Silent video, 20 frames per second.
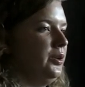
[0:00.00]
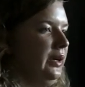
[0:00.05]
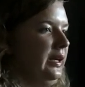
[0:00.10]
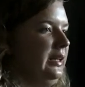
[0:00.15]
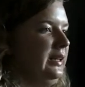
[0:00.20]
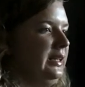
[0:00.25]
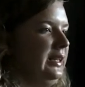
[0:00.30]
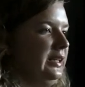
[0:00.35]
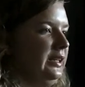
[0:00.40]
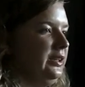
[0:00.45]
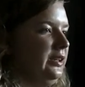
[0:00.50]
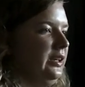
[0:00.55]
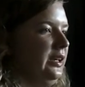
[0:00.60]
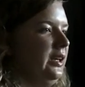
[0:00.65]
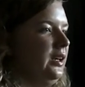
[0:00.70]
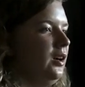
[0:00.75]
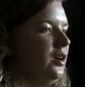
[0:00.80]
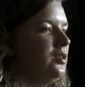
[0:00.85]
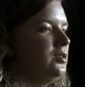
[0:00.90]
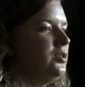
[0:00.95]
a great leader,
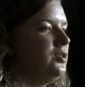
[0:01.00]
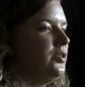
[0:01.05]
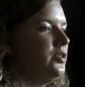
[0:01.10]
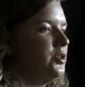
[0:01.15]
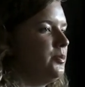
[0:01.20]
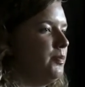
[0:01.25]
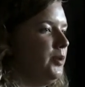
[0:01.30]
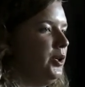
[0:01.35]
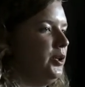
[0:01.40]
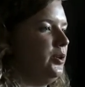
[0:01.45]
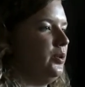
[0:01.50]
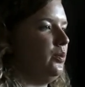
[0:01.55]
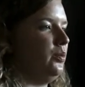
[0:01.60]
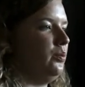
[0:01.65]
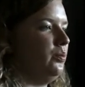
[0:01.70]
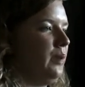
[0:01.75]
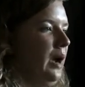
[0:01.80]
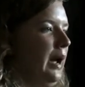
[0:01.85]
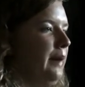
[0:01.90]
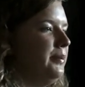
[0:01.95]
it also spurred
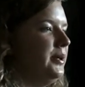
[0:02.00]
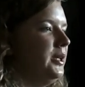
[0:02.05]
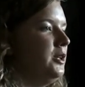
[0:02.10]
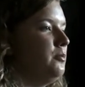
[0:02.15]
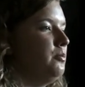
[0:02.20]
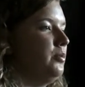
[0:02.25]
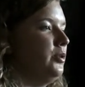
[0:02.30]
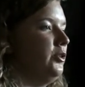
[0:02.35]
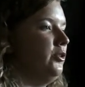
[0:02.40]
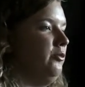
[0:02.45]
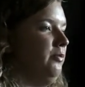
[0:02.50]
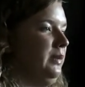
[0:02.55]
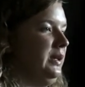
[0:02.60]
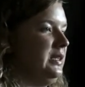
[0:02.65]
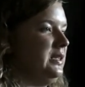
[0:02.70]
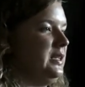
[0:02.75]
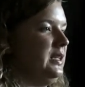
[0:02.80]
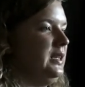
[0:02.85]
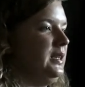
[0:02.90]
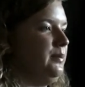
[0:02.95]
rapid
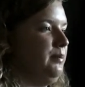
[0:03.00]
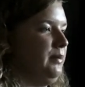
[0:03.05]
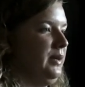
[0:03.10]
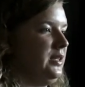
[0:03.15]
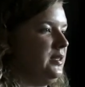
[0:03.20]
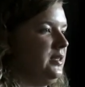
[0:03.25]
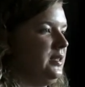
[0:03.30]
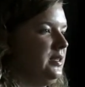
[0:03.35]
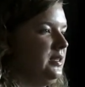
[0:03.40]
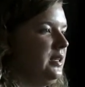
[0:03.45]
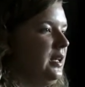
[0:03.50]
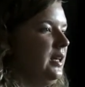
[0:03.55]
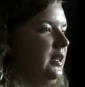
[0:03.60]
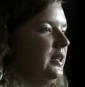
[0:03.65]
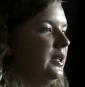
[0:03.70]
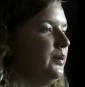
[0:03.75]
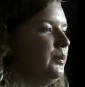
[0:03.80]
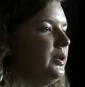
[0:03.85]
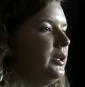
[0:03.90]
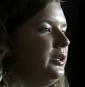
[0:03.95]
improvements in the mixes
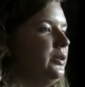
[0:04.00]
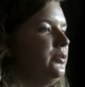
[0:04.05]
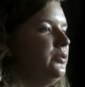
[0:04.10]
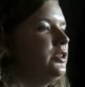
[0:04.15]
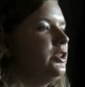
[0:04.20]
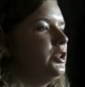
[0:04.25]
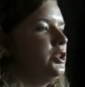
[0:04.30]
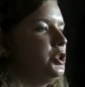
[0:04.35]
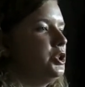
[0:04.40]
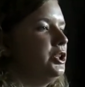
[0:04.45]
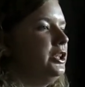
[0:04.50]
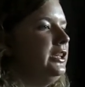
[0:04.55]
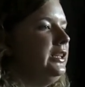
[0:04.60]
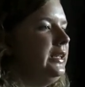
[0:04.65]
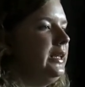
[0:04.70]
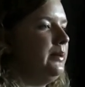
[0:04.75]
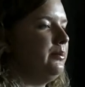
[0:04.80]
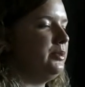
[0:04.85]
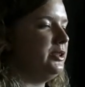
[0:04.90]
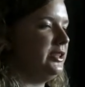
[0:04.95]
that were used to
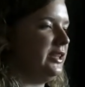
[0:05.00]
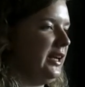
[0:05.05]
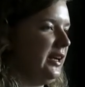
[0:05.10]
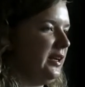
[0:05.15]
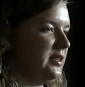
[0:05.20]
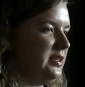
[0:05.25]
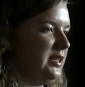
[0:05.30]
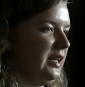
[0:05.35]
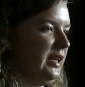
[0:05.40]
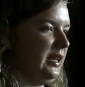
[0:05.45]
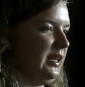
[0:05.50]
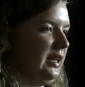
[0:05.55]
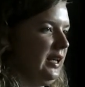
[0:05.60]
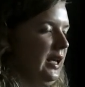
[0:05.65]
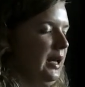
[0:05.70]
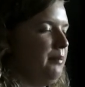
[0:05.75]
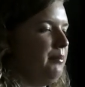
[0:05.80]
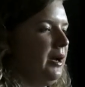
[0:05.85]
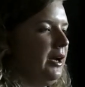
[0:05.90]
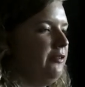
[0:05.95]
treat and protect skin,
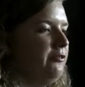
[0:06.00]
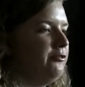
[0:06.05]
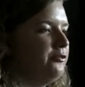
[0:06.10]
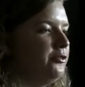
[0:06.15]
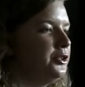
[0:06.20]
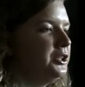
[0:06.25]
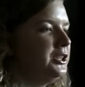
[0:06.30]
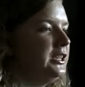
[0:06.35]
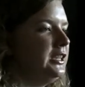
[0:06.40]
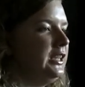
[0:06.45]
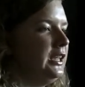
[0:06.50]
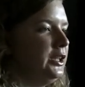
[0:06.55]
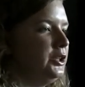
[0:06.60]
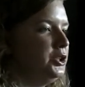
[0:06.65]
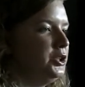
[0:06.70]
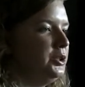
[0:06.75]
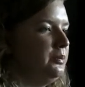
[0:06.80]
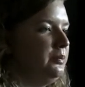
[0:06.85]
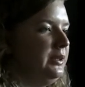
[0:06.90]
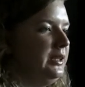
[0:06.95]
and by
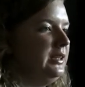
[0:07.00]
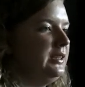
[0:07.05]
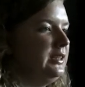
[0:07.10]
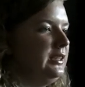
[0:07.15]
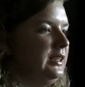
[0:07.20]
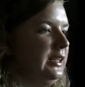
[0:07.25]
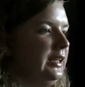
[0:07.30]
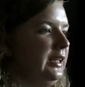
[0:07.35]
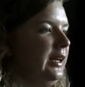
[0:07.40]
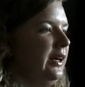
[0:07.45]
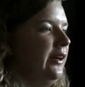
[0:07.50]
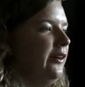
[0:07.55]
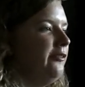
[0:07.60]
1400 BC,